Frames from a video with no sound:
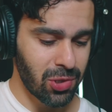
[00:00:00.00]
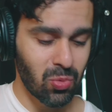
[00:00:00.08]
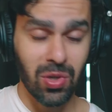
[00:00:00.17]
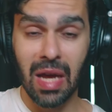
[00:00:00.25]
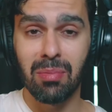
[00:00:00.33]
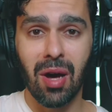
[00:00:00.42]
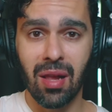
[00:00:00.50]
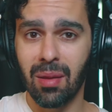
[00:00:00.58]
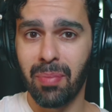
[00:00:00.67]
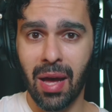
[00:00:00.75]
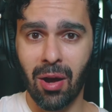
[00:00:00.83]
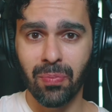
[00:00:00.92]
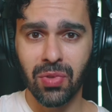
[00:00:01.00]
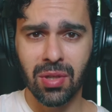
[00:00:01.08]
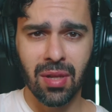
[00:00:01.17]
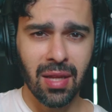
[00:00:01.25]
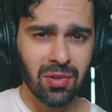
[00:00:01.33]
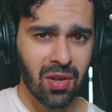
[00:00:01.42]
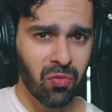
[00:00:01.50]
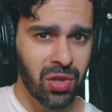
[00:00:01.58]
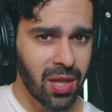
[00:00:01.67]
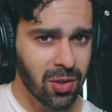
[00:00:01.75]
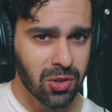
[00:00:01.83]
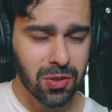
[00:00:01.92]
which is what I'm all about. I like to
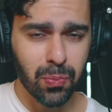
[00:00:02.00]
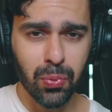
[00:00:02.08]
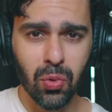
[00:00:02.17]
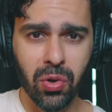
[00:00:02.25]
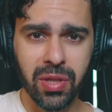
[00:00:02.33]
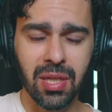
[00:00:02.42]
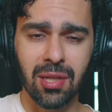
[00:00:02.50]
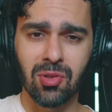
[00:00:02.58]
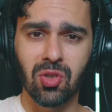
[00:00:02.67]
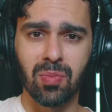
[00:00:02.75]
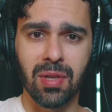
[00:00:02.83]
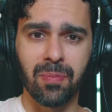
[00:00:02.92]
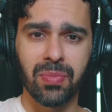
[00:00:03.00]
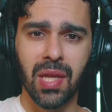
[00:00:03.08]
really explore the instrument,